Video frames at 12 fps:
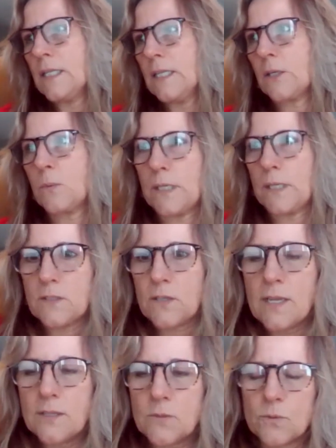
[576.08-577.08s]
liquid
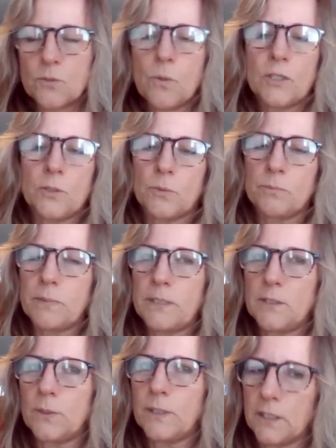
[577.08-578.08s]
as what you would be
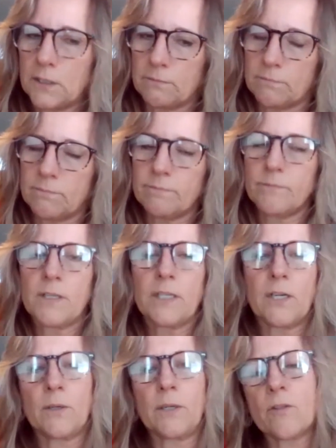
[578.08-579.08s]
doing
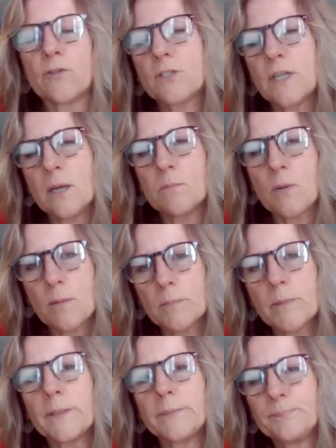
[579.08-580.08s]
in, another state
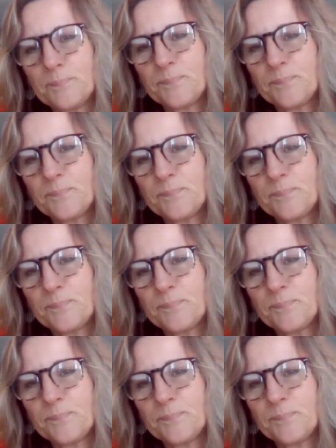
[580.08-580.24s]
probably.